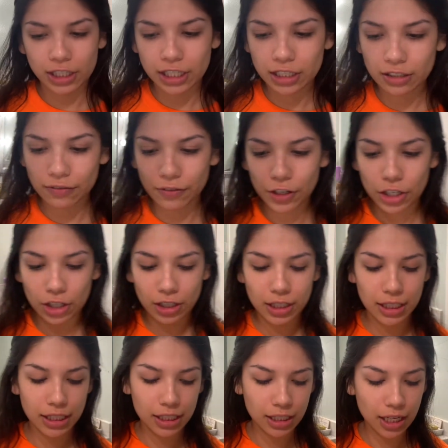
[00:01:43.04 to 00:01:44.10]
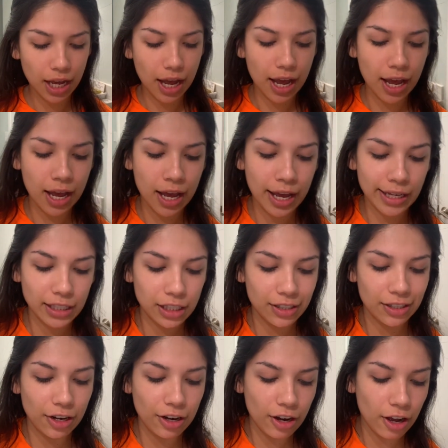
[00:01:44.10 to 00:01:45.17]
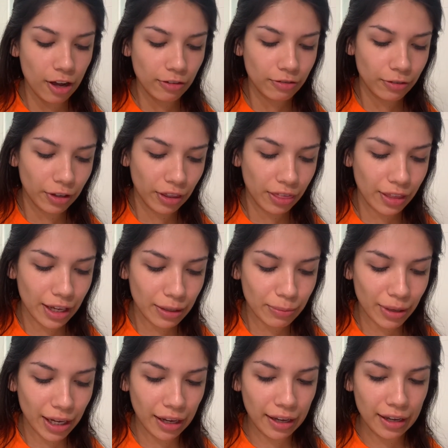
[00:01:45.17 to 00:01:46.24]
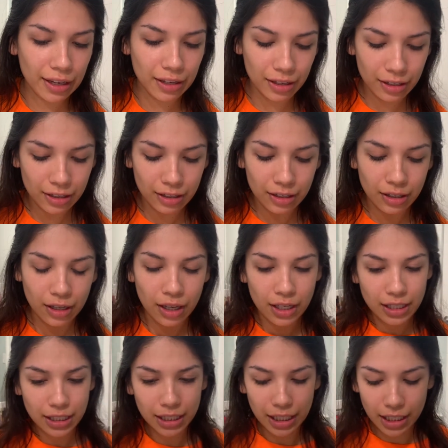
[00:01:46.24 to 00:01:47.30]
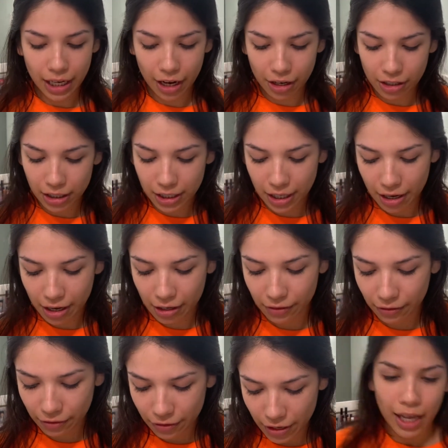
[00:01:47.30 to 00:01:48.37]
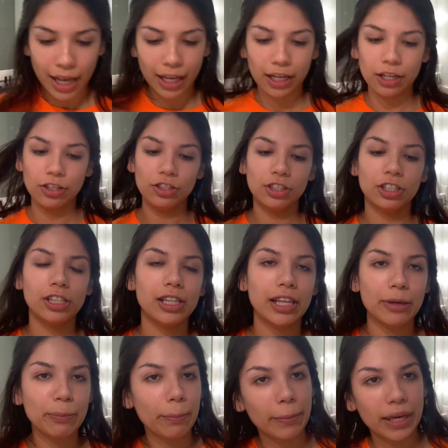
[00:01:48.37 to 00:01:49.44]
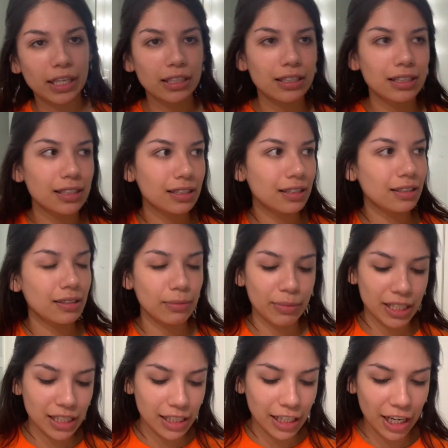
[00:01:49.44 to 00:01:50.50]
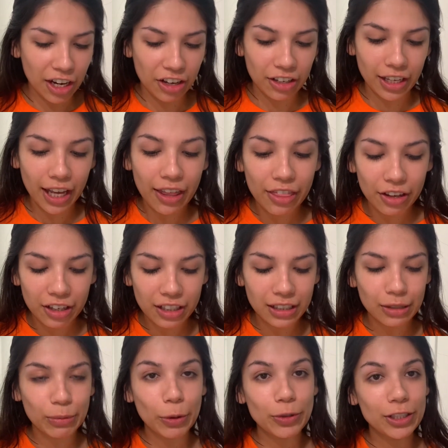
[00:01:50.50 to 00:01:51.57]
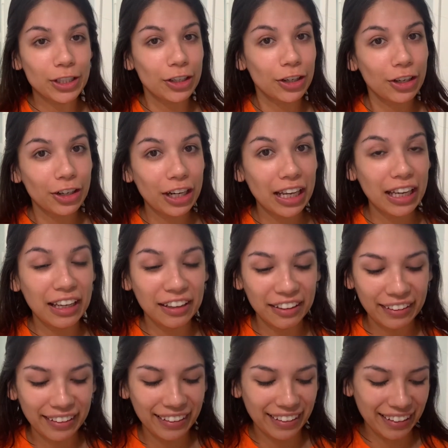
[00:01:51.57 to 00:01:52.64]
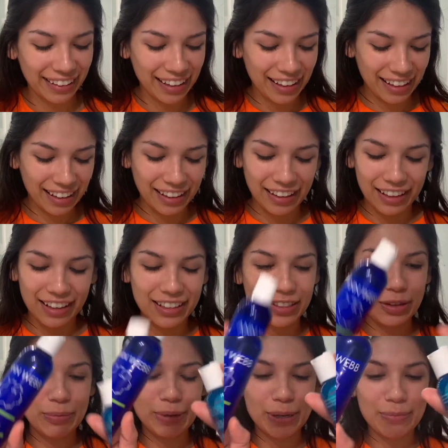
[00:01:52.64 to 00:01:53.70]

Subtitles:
things first, I start off with like my skincare stuff, and I usually like mix my skincare together because I'm always in a hurry. So I'm gonna